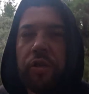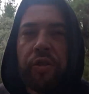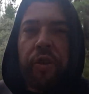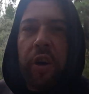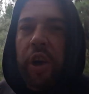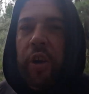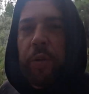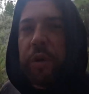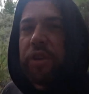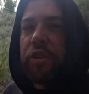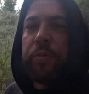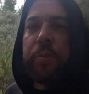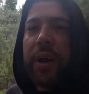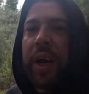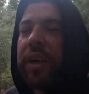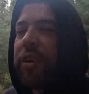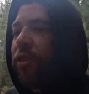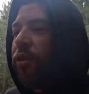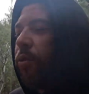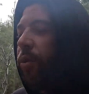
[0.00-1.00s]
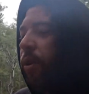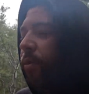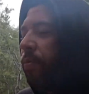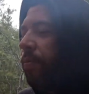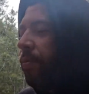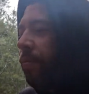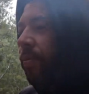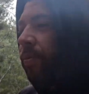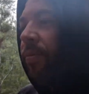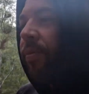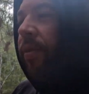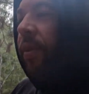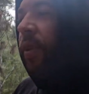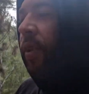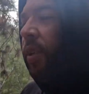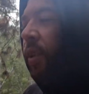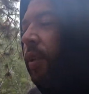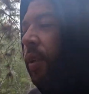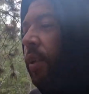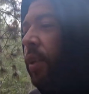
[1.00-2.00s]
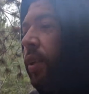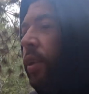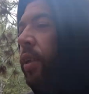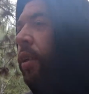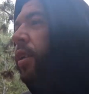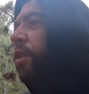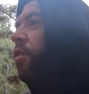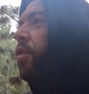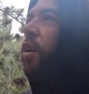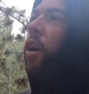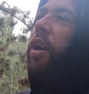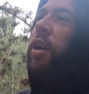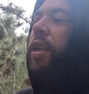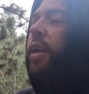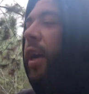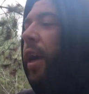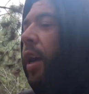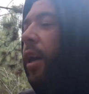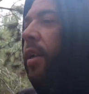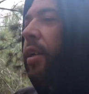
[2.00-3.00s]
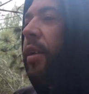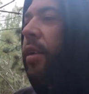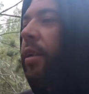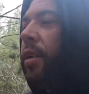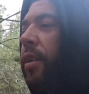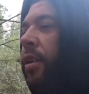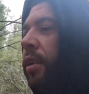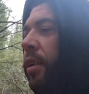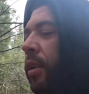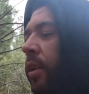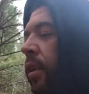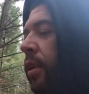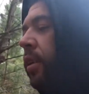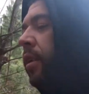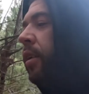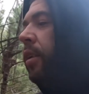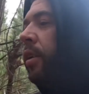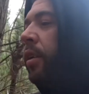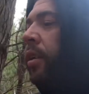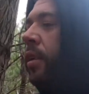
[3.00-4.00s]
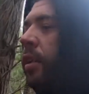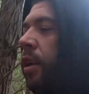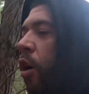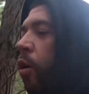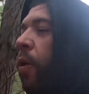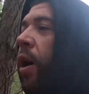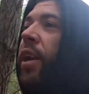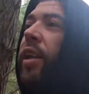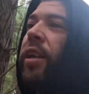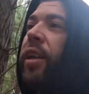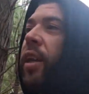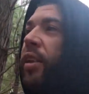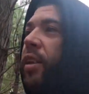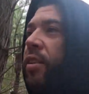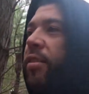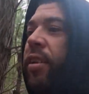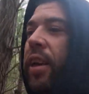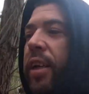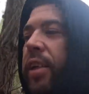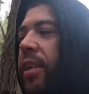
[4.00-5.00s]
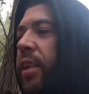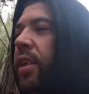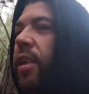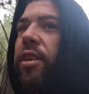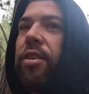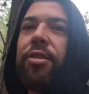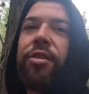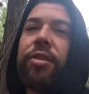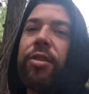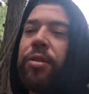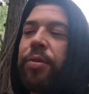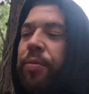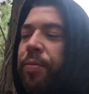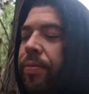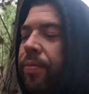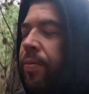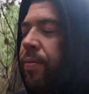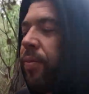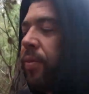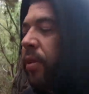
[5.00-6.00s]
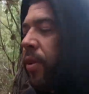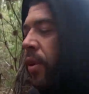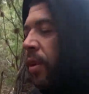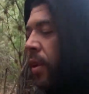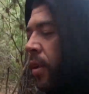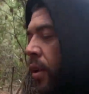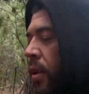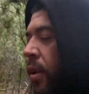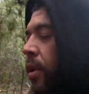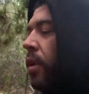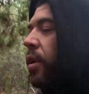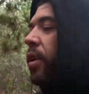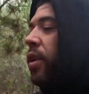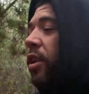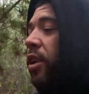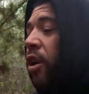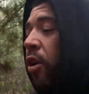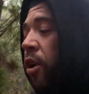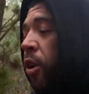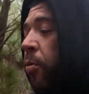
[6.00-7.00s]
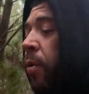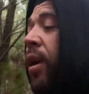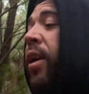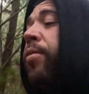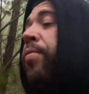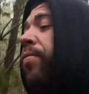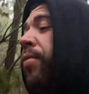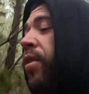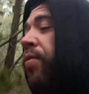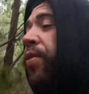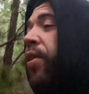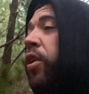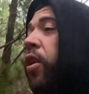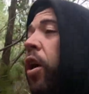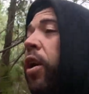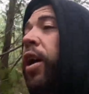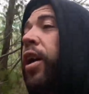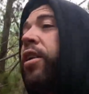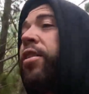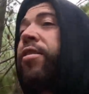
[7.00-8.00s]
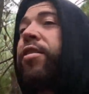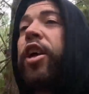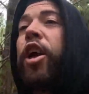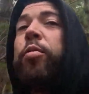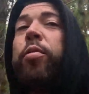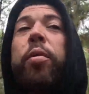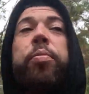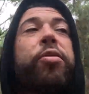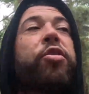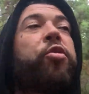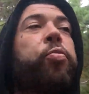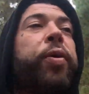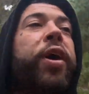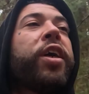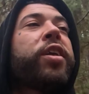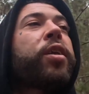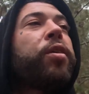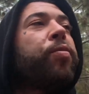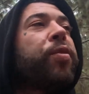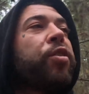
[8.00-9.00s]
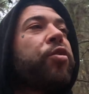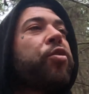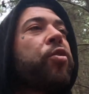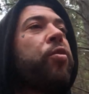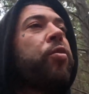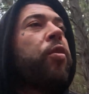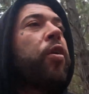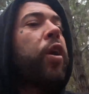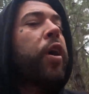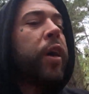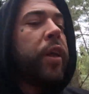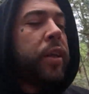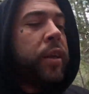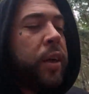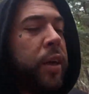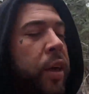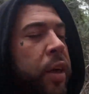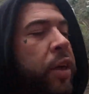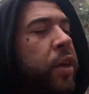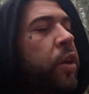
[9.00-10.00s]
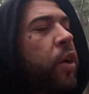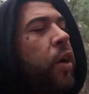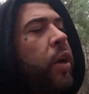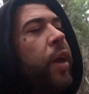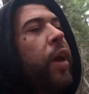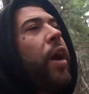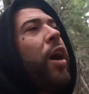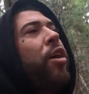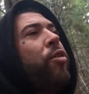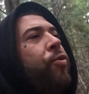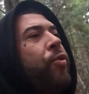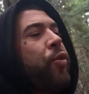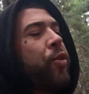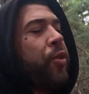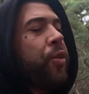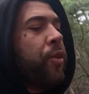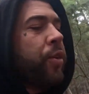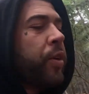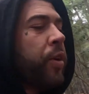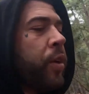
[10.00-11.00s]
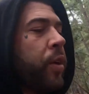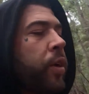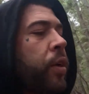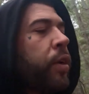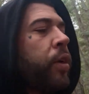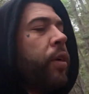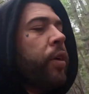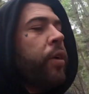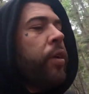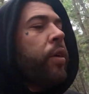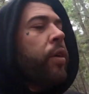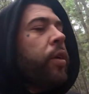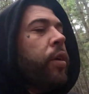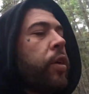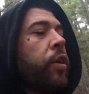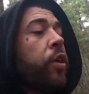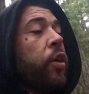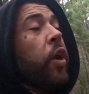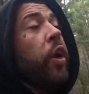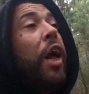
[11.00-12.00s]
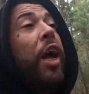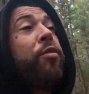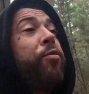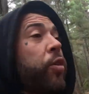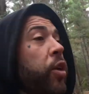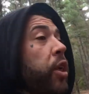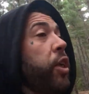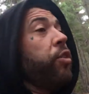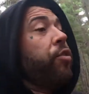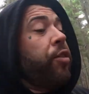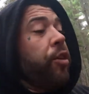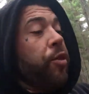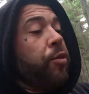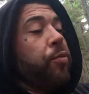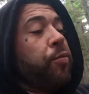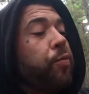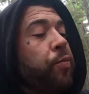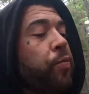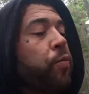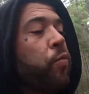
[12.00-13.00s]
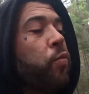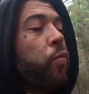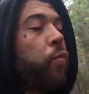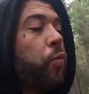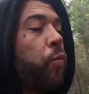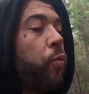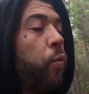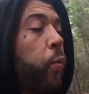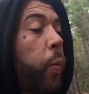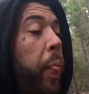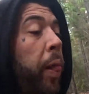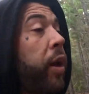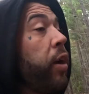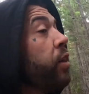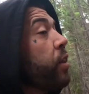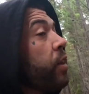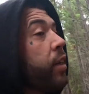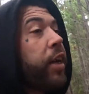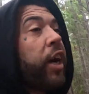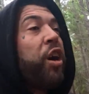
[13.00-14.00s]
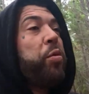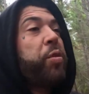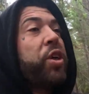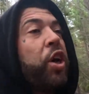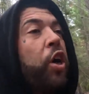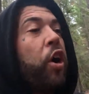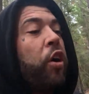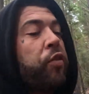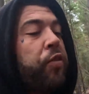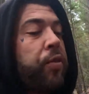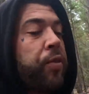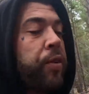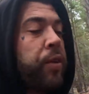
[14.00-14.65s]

trying to explain to him. So, okay, I'll wait another 10 years. You know what I mean? If you don't understand my perspective, that's all right. You don't have to. You don't have to listen. You can cut me off.